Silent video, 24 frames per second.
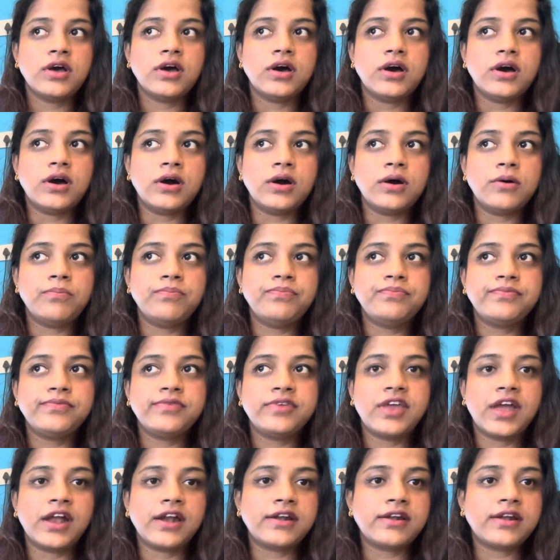uh,
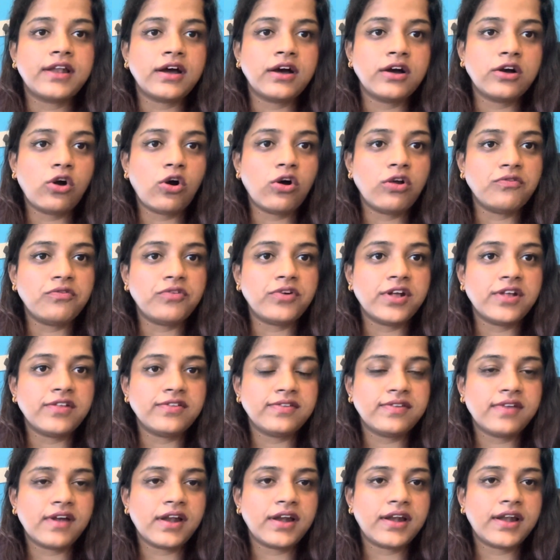get a
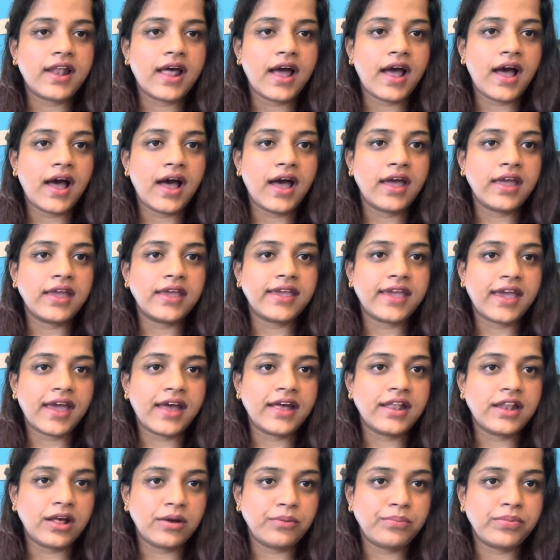confidence that I
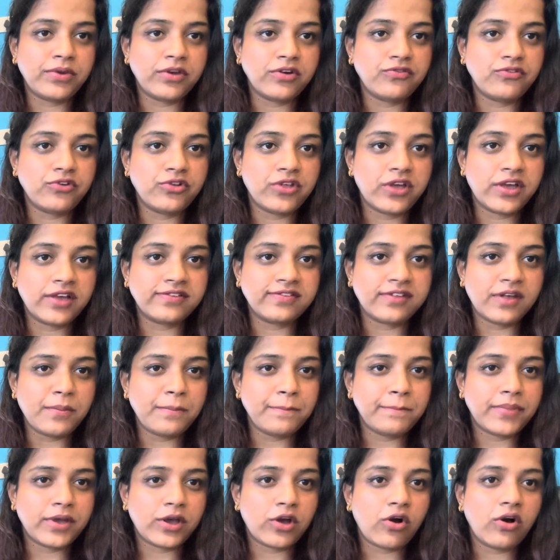can appear for the
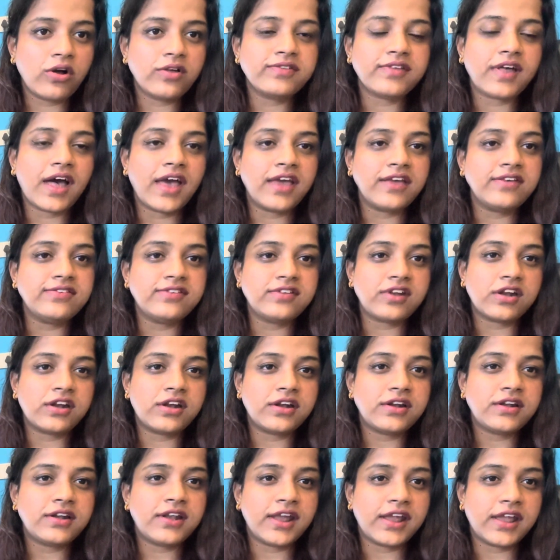exam because I
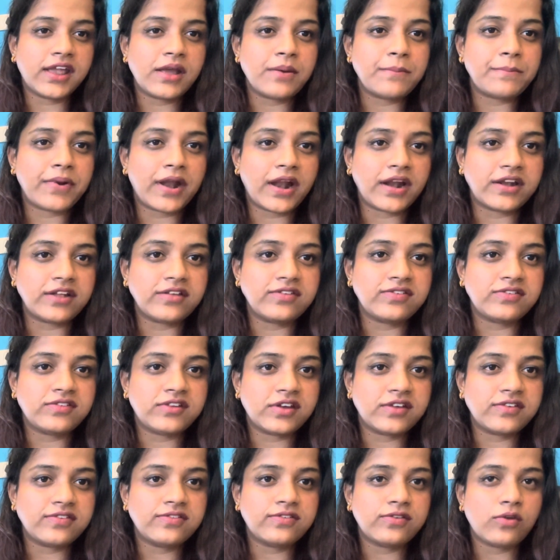started taking practice
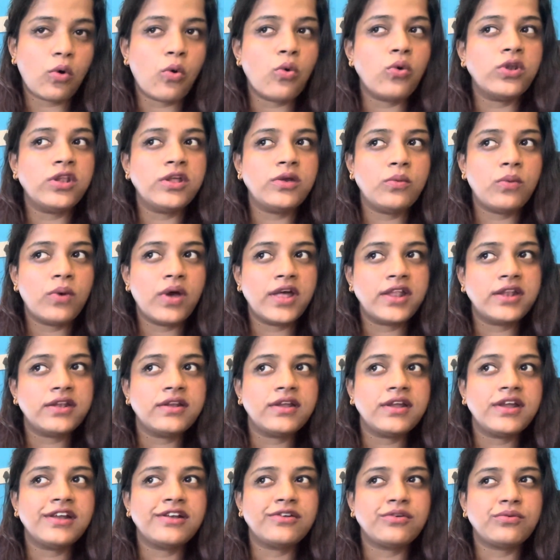tests only
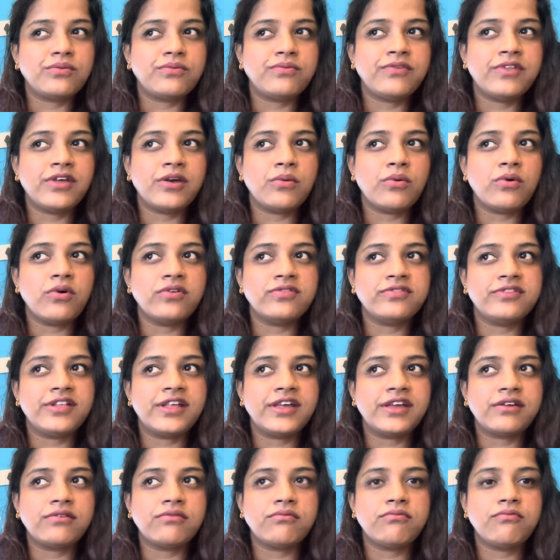when it there was
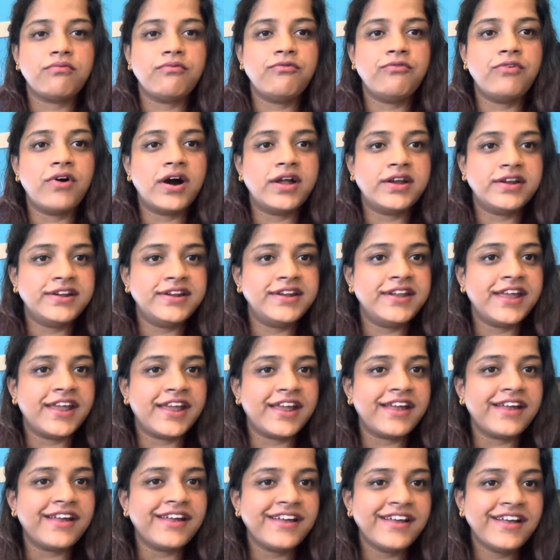like one
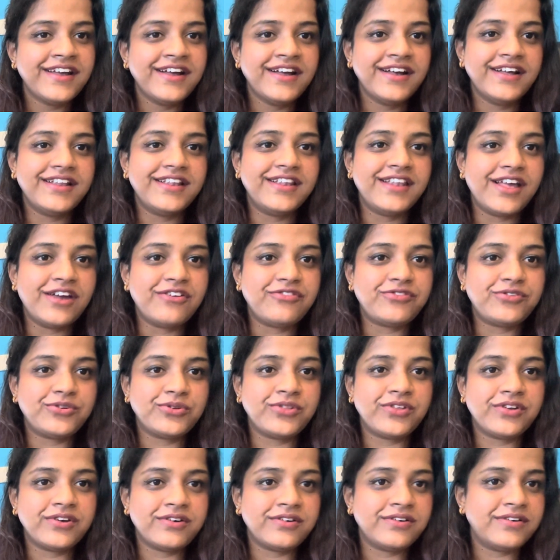day left to
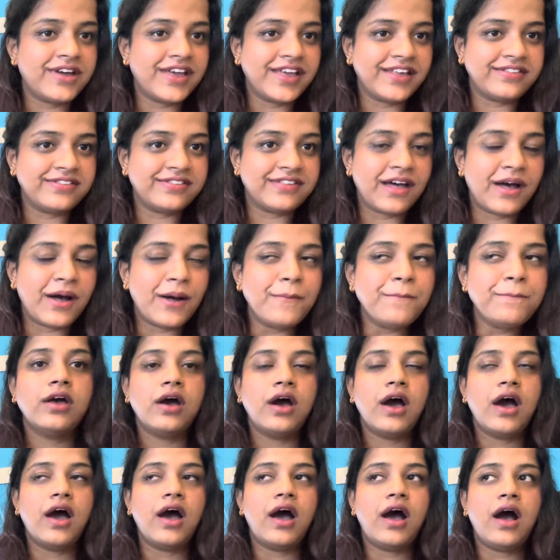the exam.
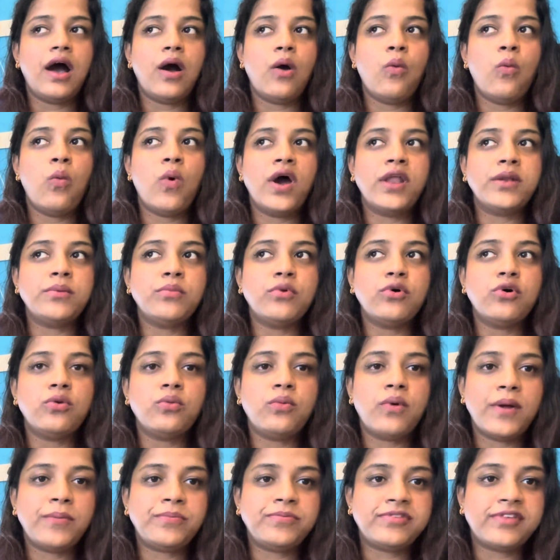One more
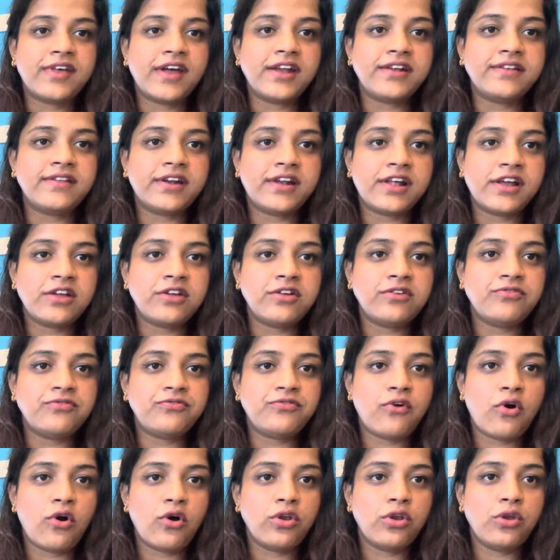website that I
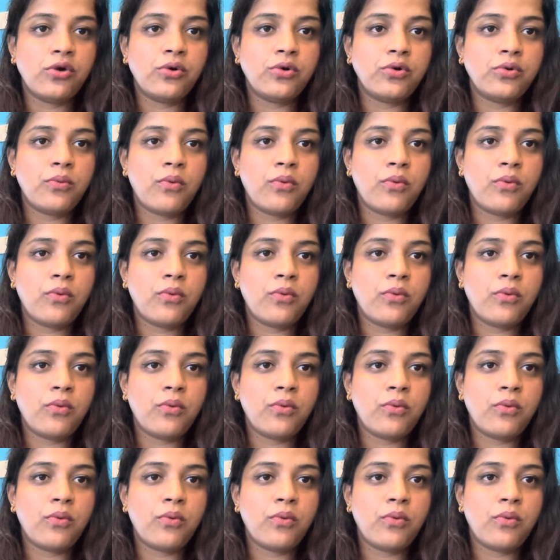followed